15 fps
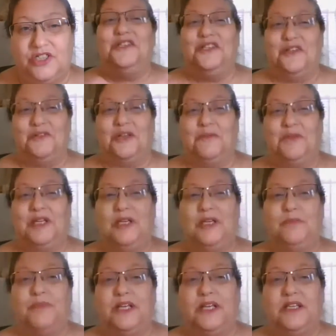You know what I
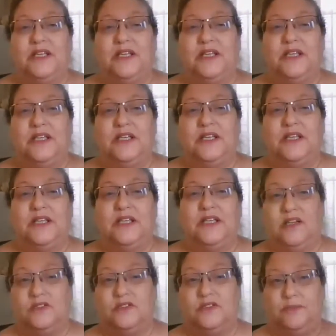mean? But being
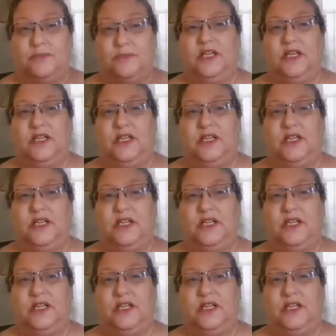there to be,